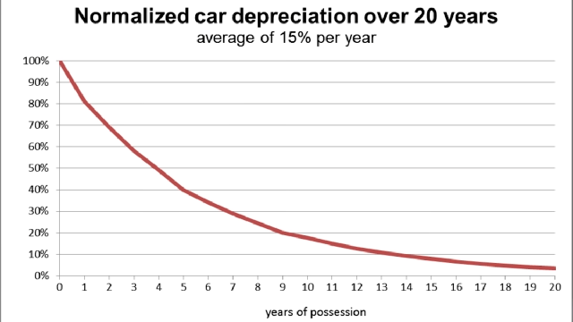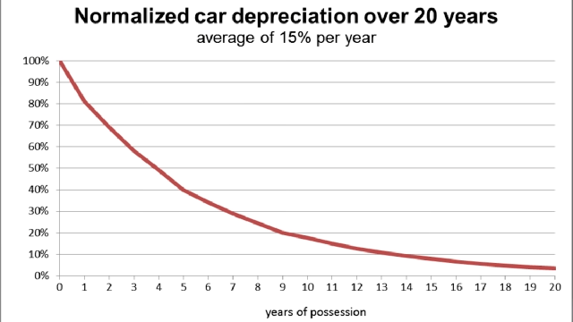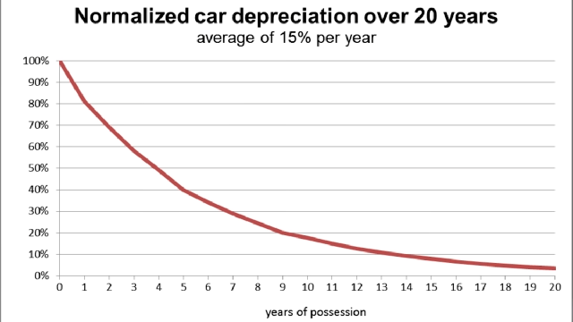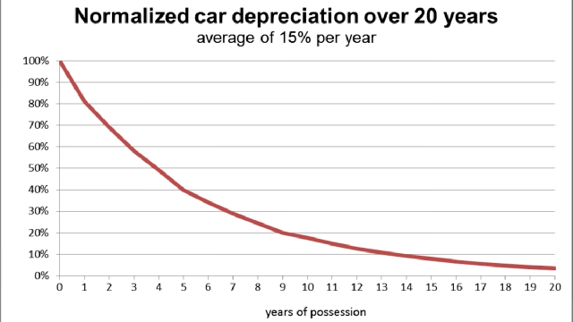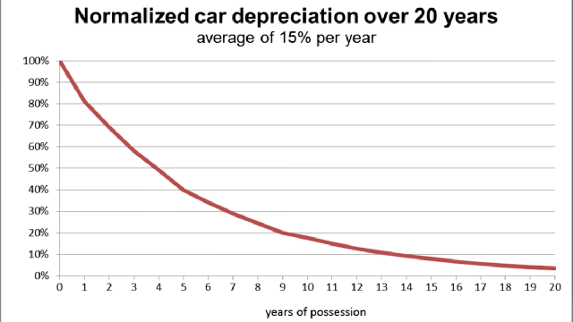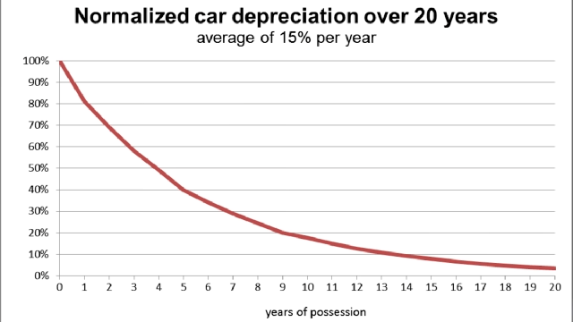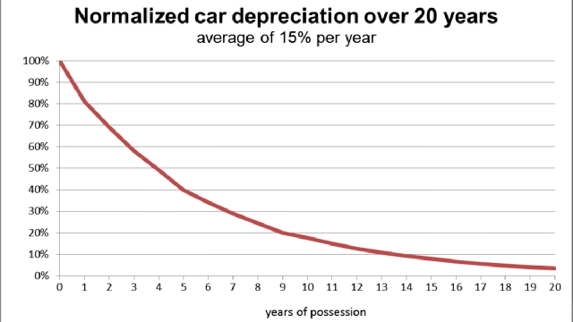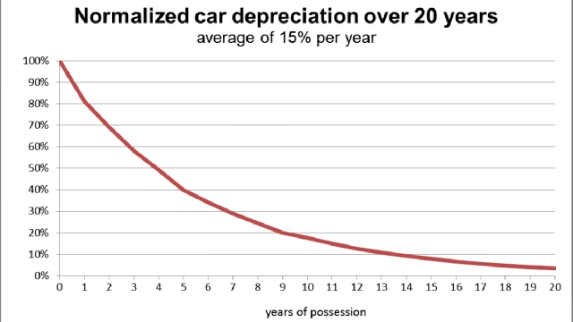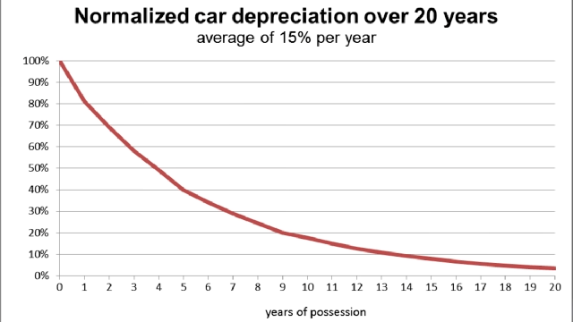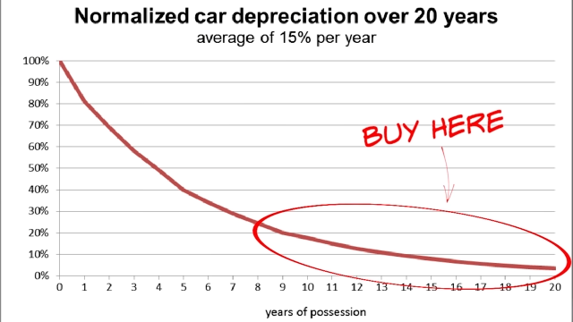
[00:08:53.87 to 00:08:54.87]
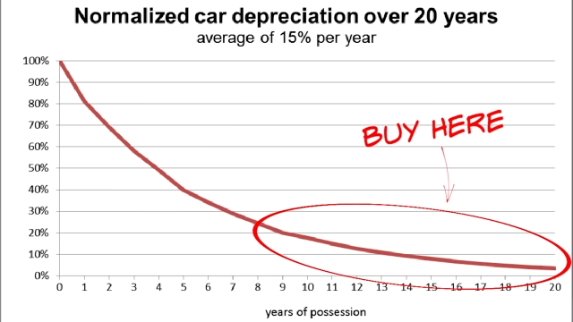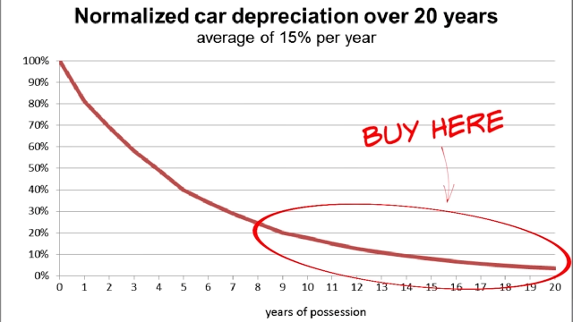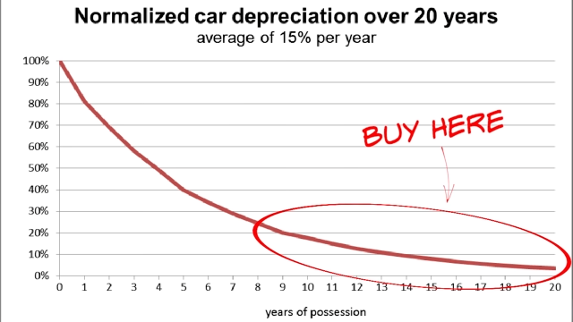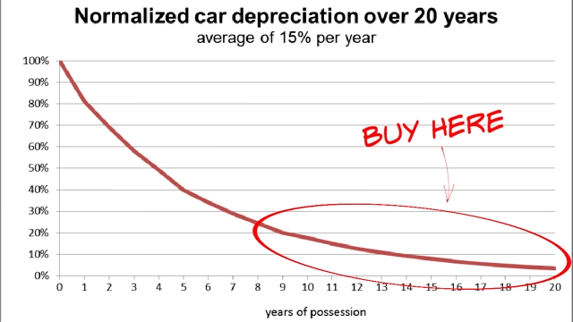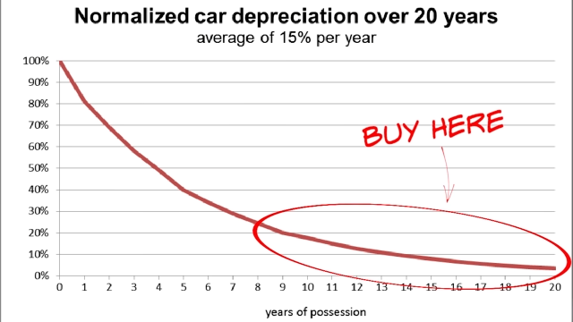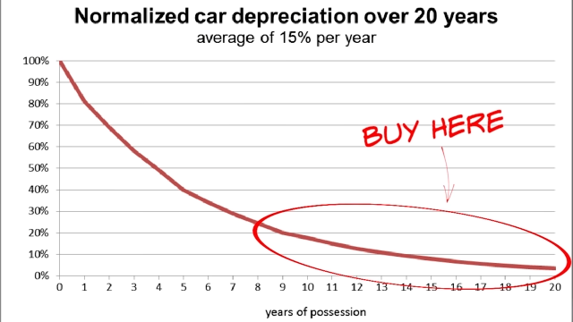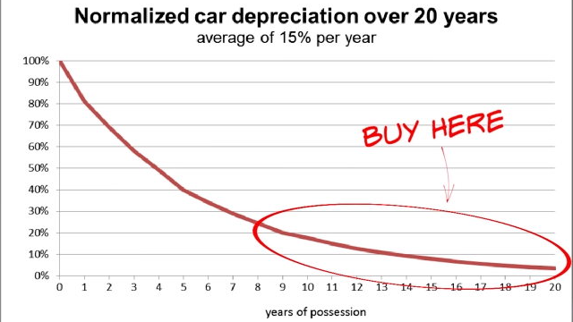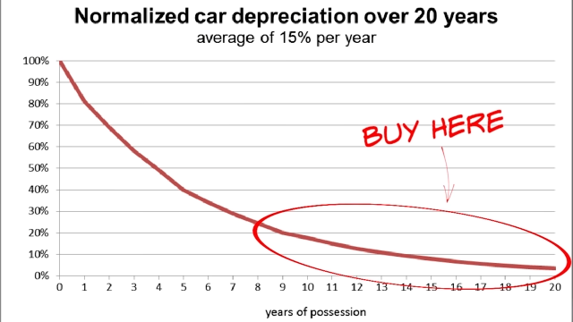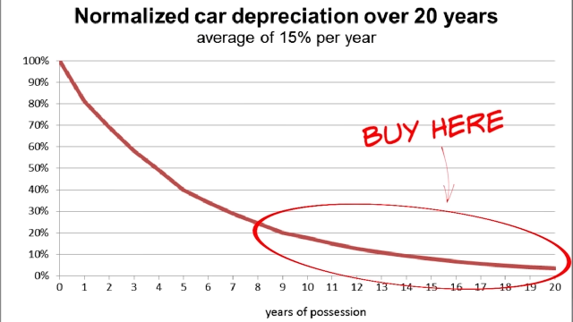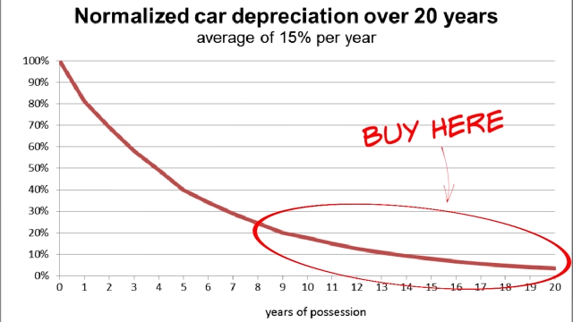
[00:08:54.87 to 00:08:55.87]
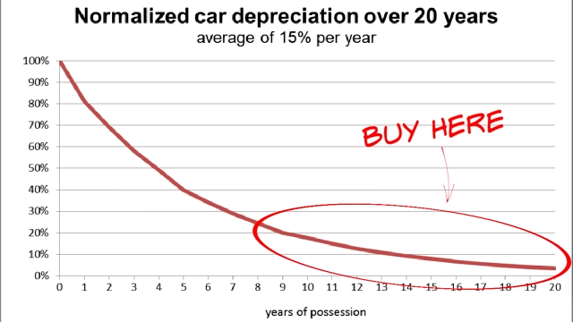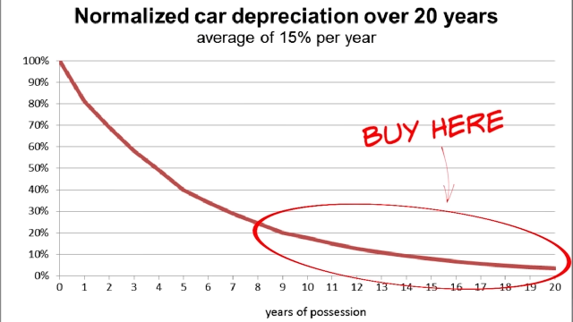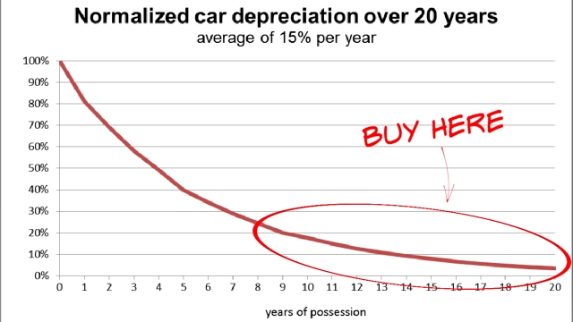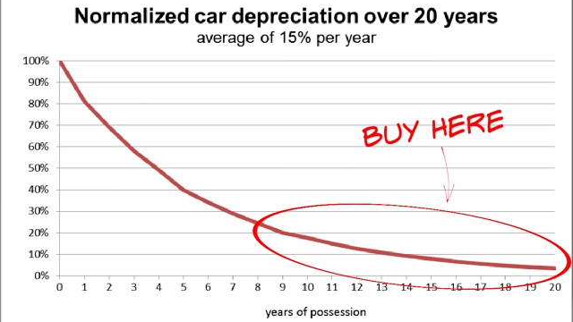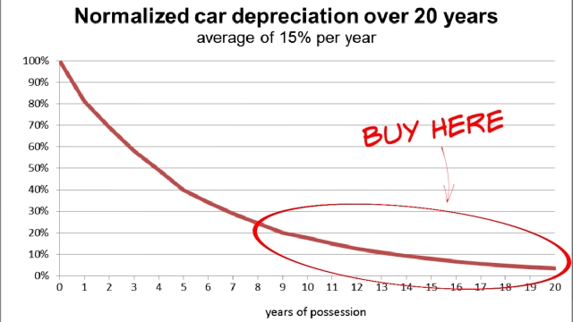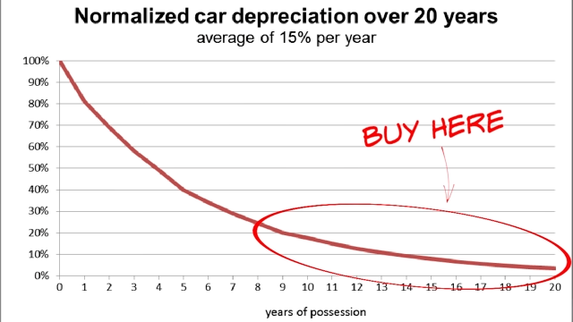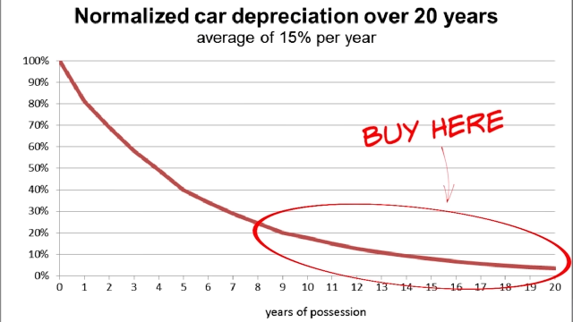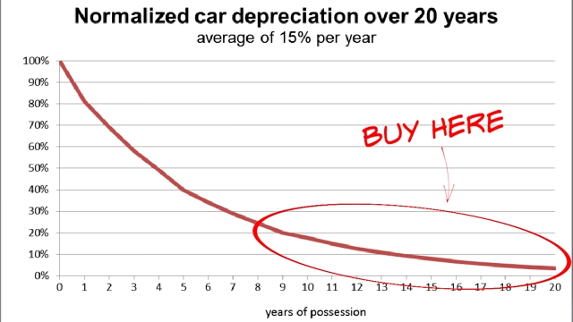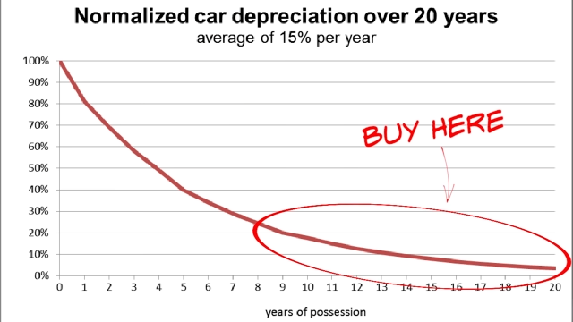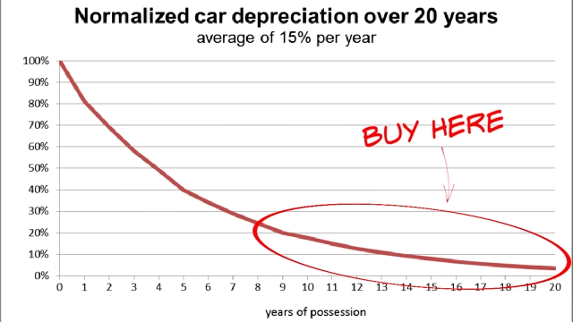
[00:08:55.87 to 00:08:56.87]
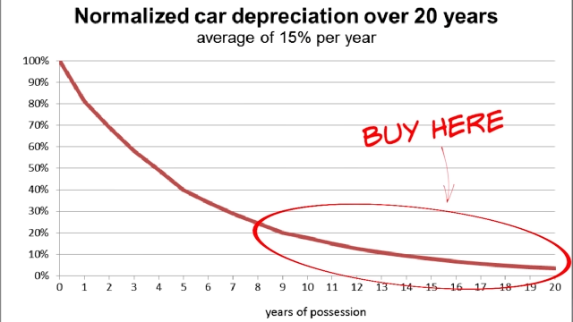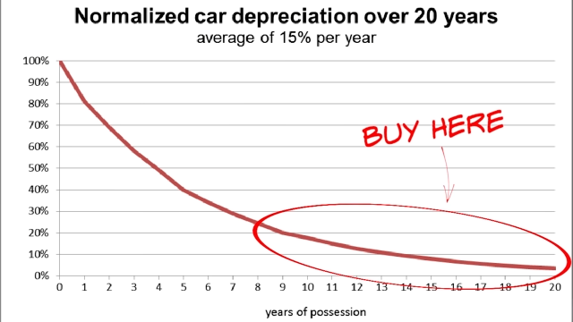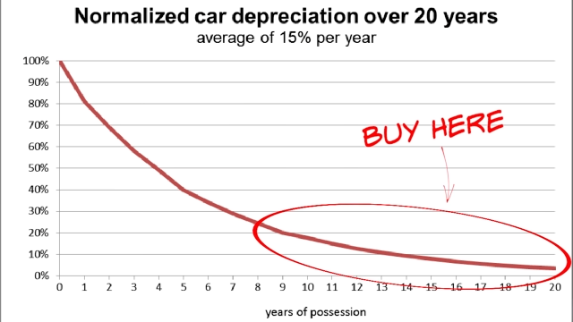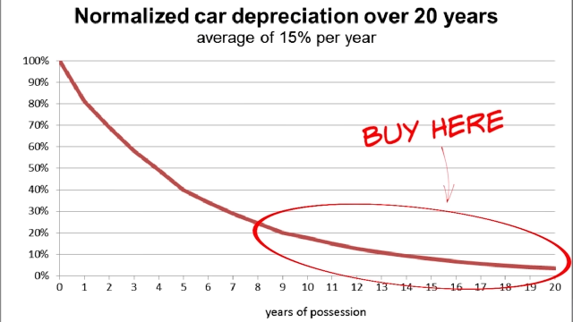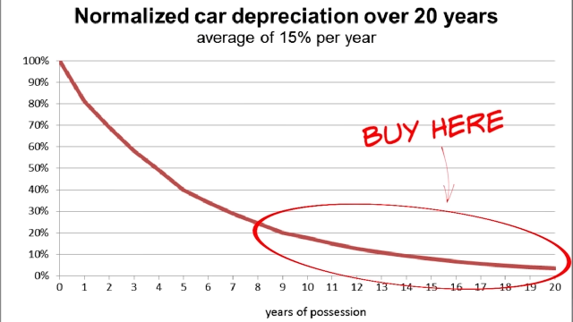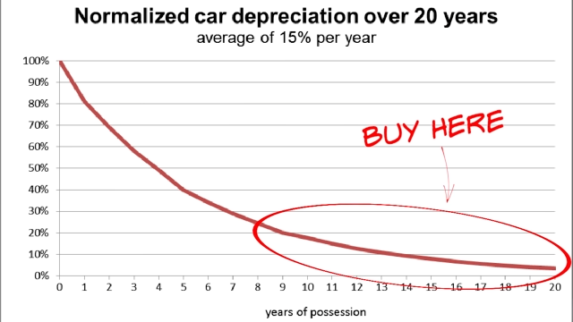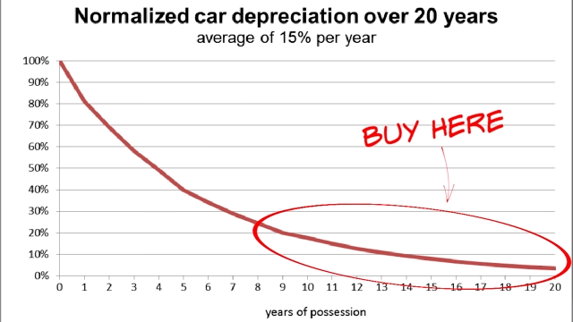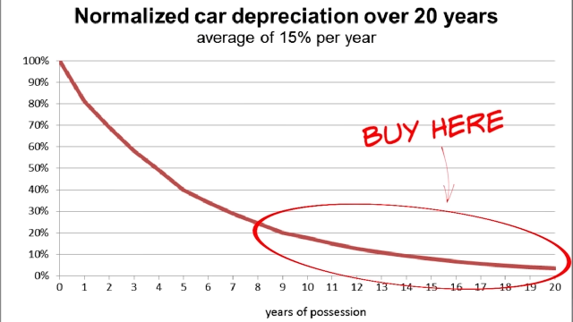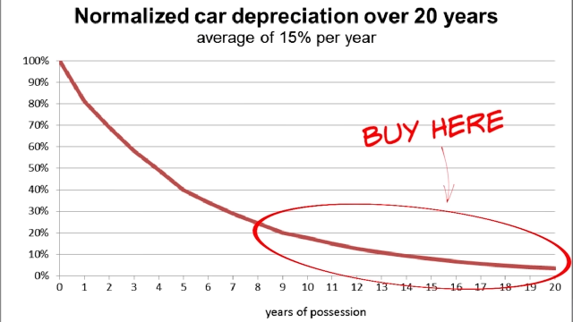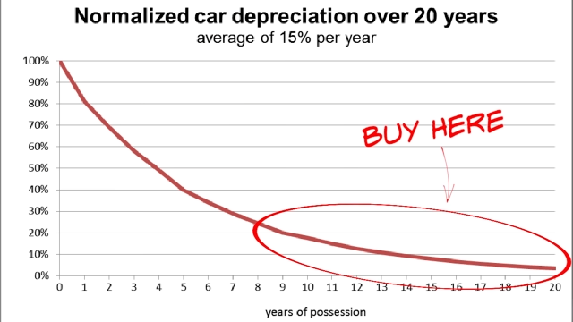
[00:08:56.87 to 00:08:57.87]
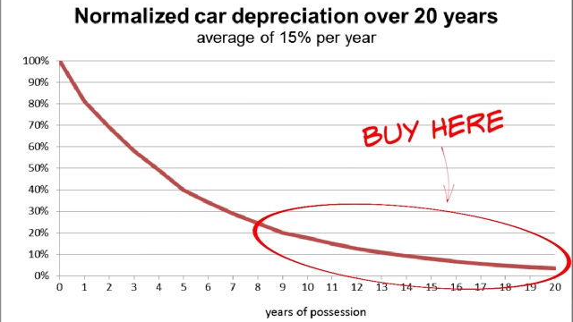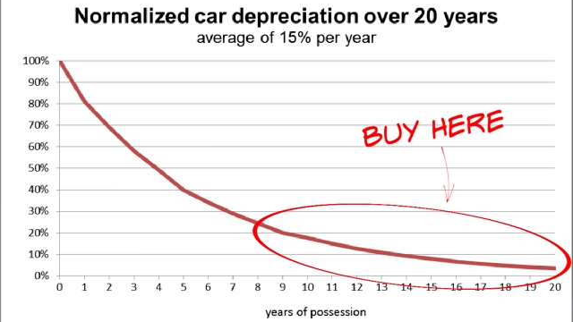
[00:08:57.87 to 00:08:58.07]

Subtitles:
Nobody's mouth can be seen.